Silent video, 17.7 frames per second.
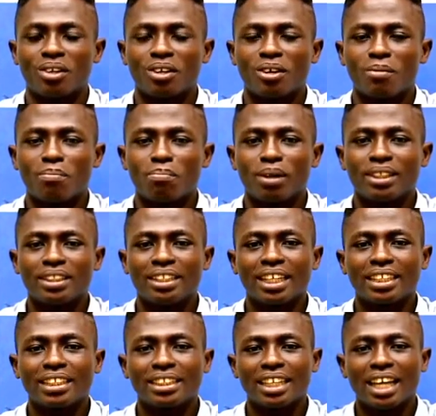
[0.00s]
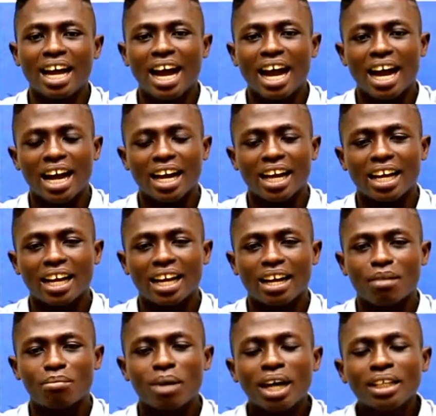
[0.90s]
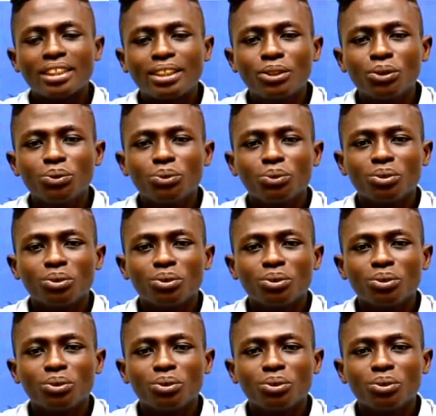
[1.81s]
Pastor, and say, ah, Matthew,